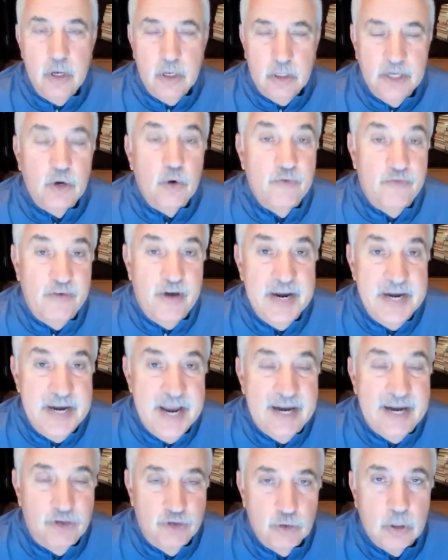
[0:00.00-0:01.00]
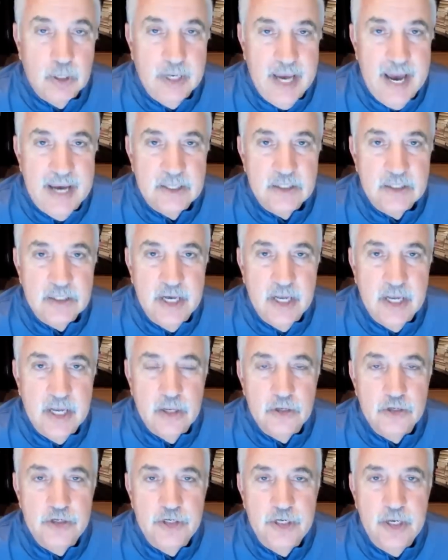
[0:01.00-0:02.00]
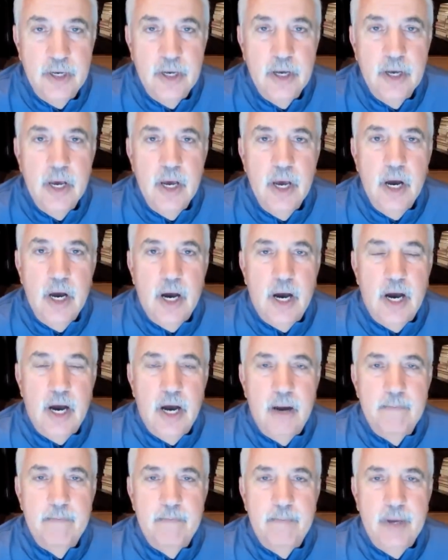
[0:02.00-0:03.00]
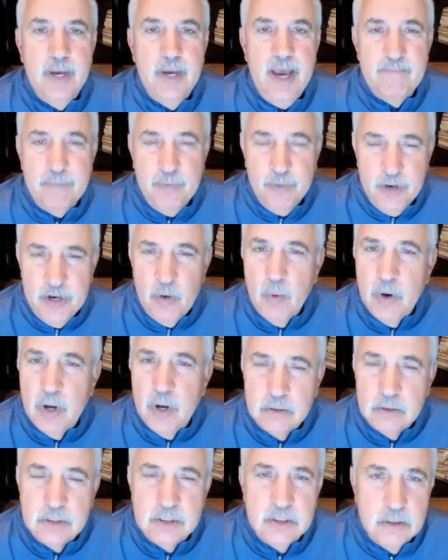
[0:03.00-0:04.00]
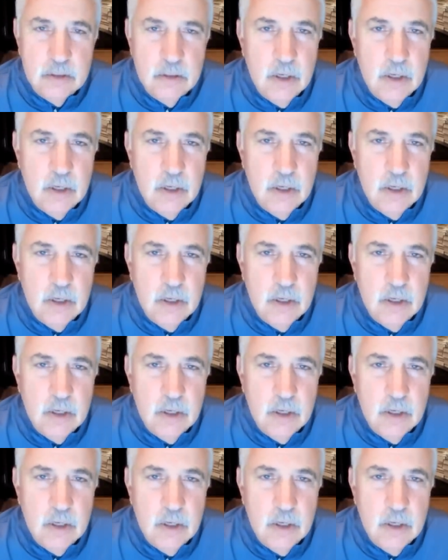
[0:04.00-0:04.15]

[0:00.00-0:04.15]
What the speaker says: liquefied natural gas, LNG, have pretty well